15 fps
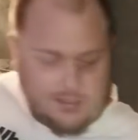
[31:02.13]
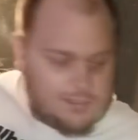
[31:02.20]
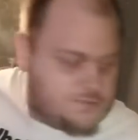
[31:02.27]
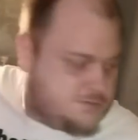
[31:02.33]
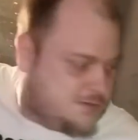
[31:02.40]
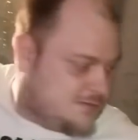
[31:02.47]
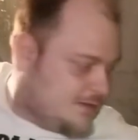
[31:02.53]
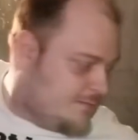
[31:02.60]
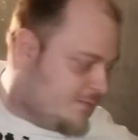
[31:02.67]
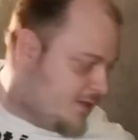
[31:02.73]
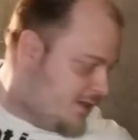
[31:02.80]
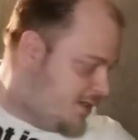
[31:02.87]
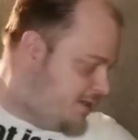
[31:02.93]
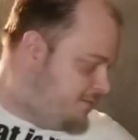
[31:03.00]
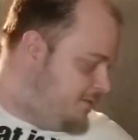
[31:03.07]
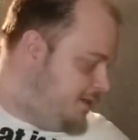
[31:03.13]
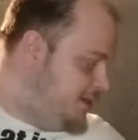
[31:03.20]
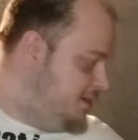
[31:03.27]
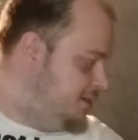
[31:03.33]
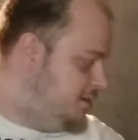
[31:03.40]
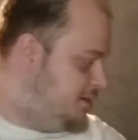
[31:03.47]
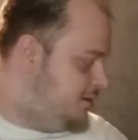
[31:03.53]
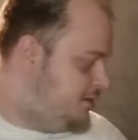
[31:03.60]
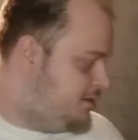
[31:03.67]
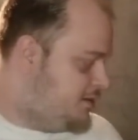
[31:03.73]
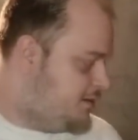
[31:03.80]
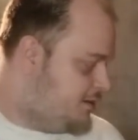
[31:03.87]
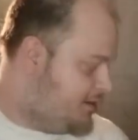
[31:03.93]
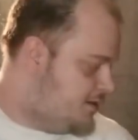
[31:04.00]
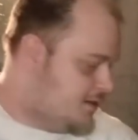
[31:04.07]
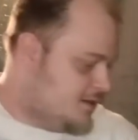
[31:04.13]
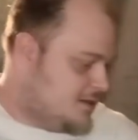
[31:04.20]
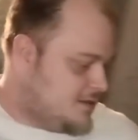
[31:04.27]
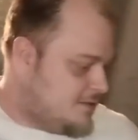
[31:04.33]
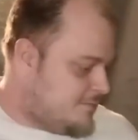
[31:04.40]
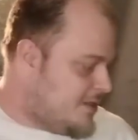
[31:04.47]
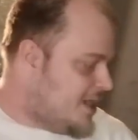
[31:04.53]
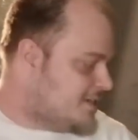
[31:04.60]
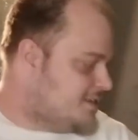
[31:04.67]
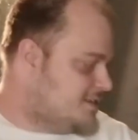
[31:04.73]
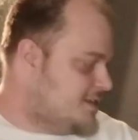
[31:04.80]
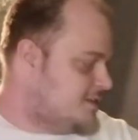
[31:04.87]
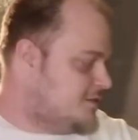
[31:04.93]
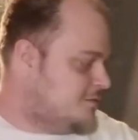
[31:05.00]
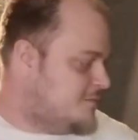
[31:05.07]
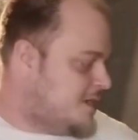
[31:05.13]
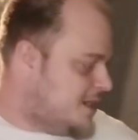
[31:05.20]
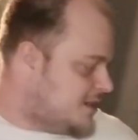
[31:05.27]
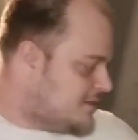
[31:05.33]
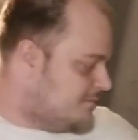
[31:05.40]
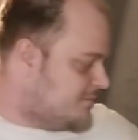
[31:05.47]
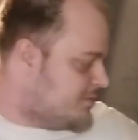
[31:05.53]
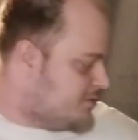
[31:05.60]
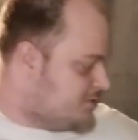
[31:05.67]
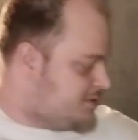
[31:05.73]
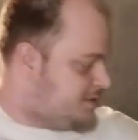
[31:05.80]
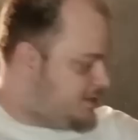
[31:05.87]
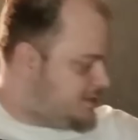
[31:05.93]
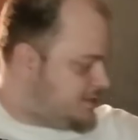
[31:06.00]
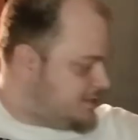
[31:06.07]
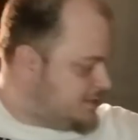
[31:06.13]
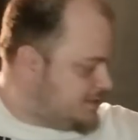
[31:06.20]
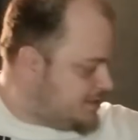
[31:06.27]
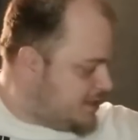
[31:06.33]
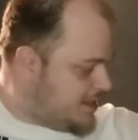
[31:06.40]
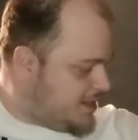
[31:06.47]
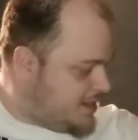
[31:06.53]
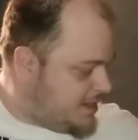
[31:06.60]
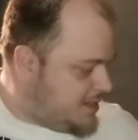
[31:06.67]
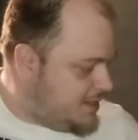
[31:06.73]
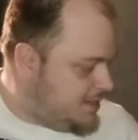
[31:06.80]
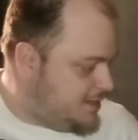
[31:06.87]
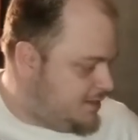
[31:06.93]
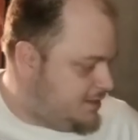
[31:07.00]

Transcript: this one right behind me. The boxes that don't match, I'm throwing to the side.